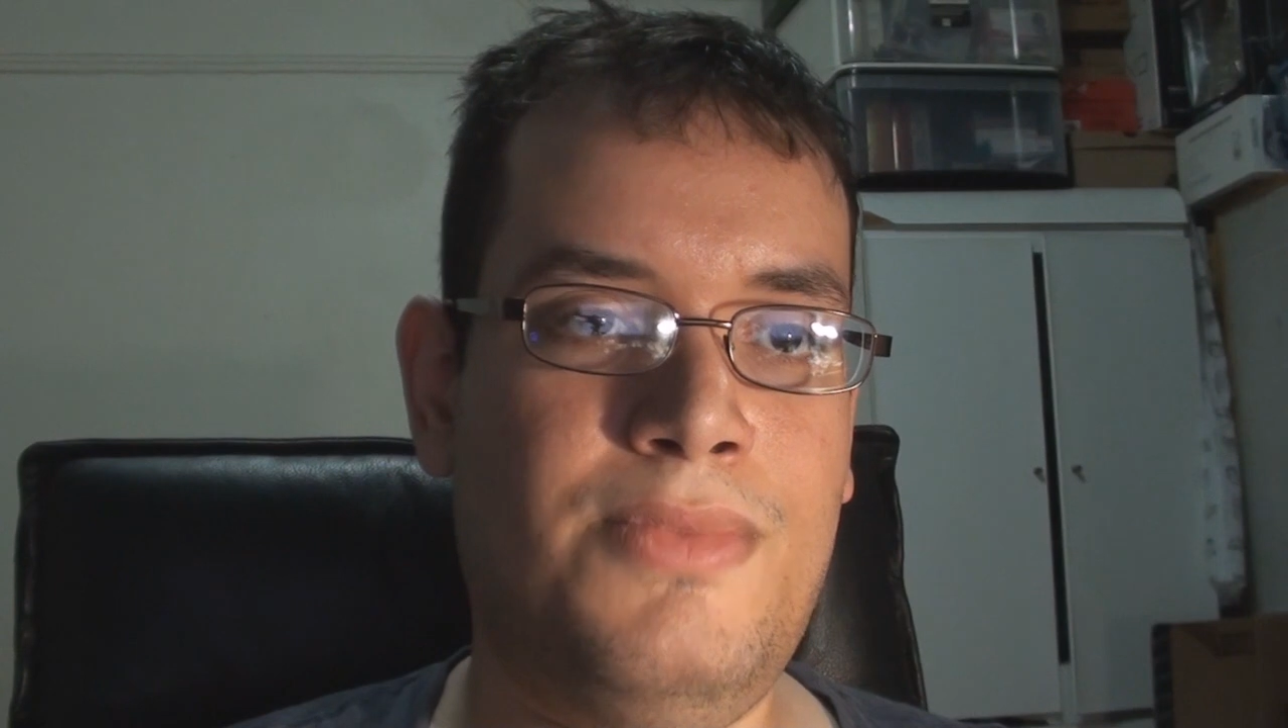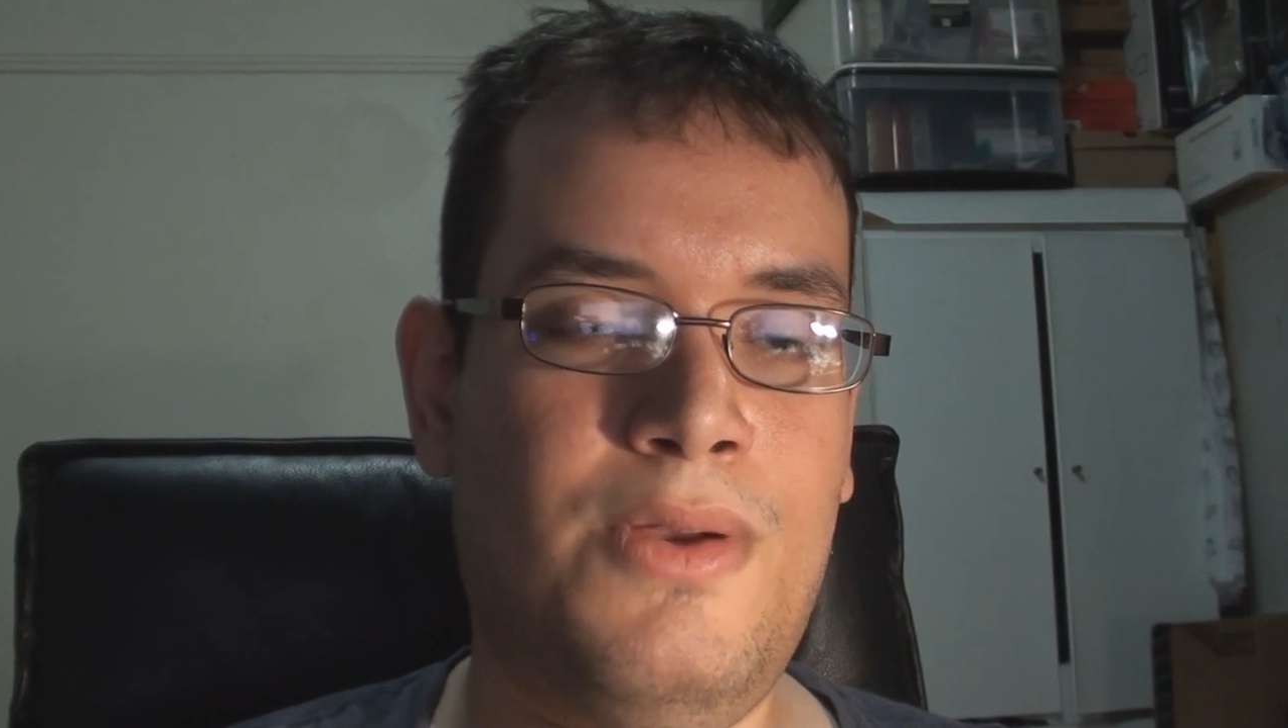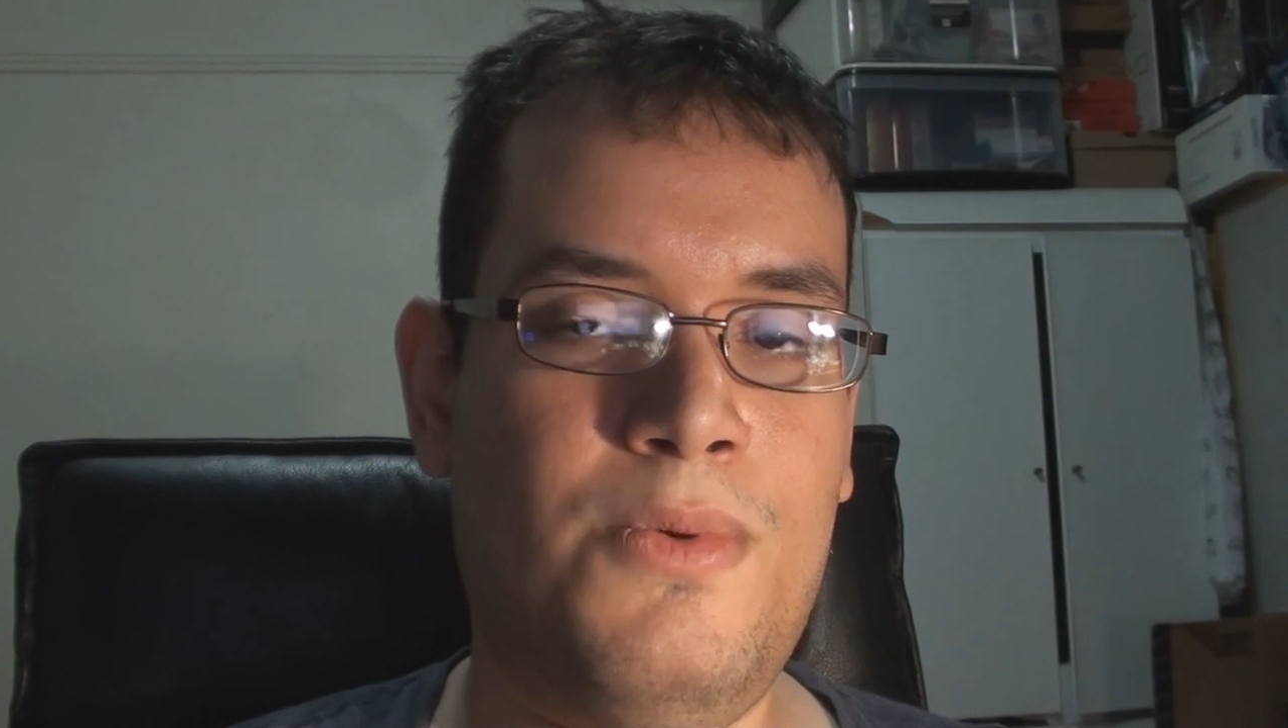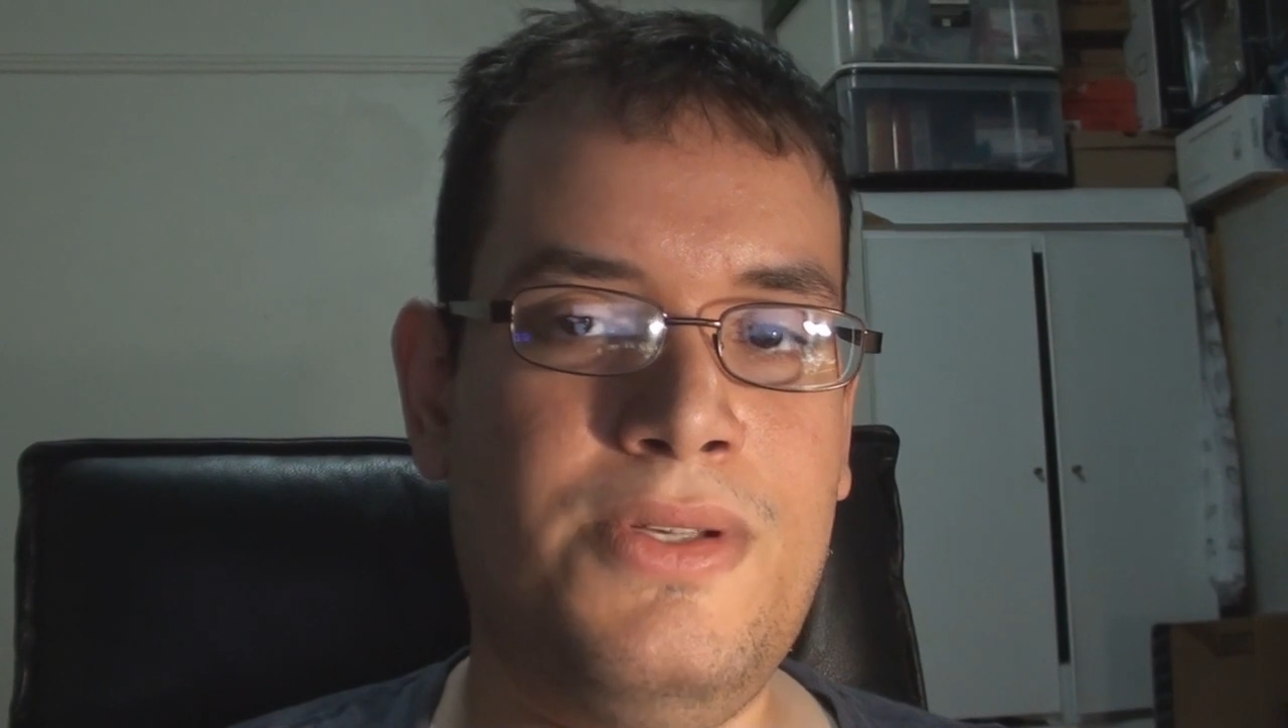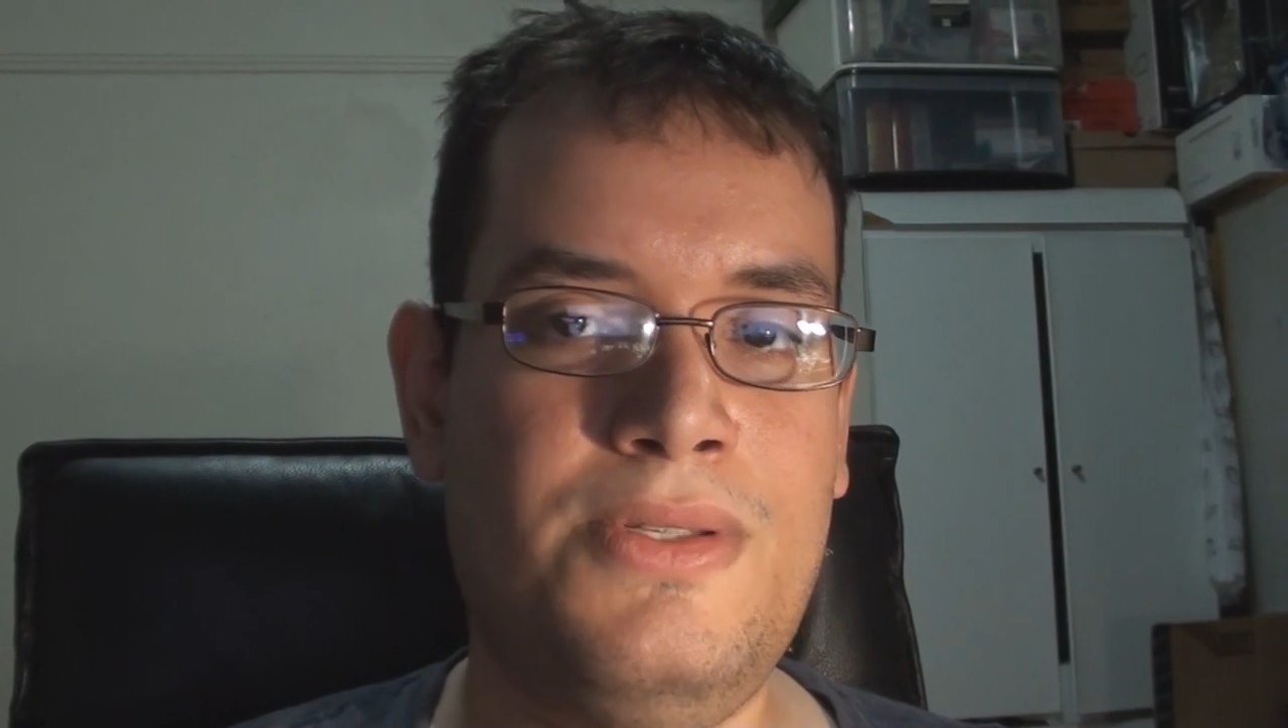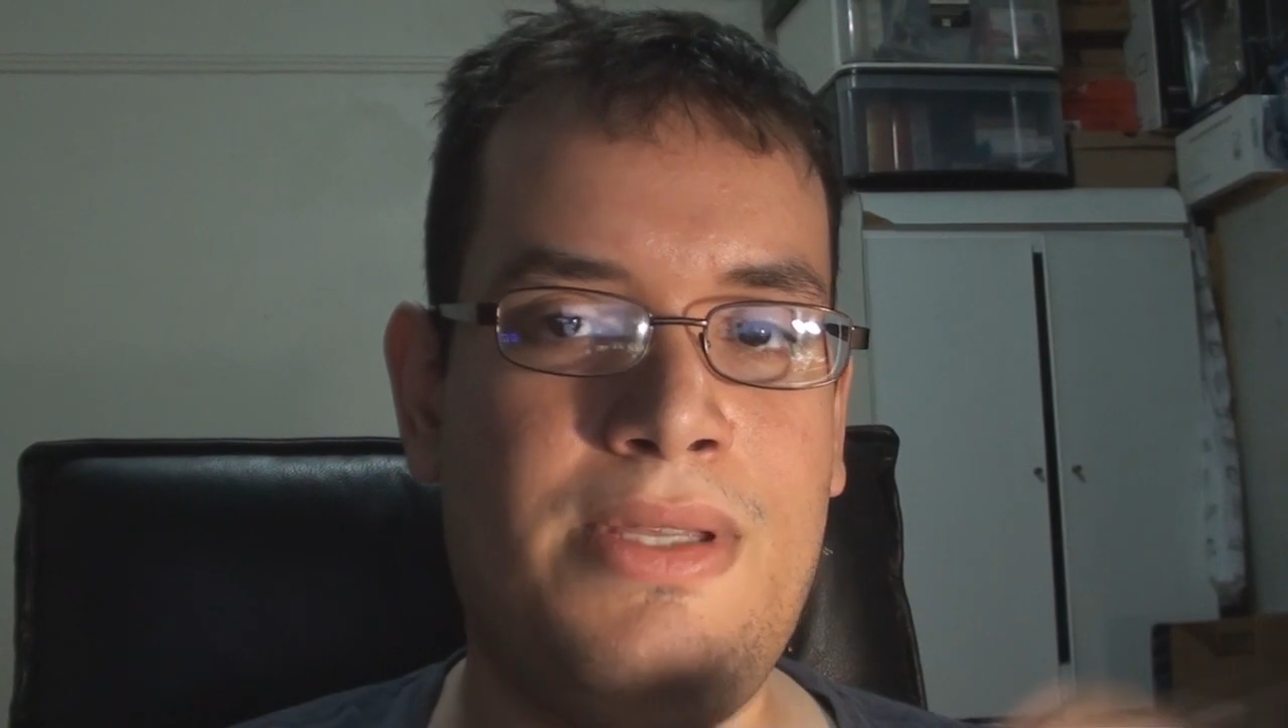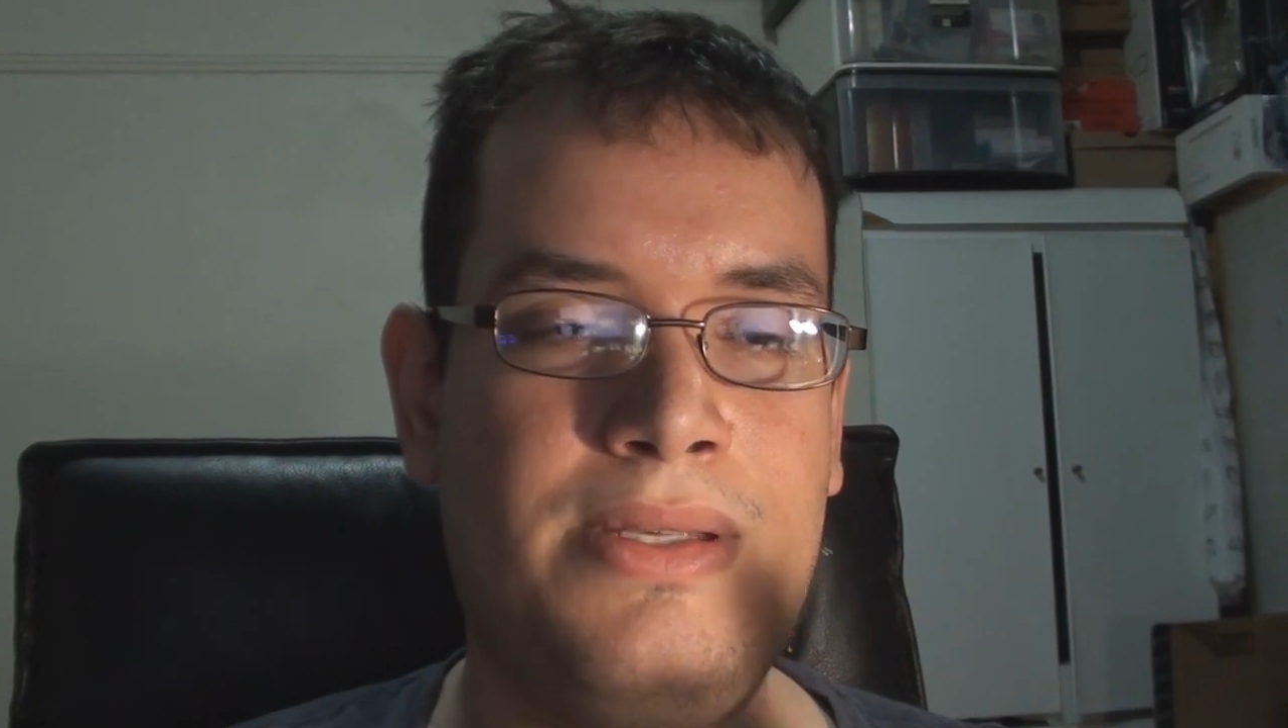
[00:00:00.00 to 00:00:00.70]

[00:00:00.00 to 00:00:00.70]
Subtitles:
there was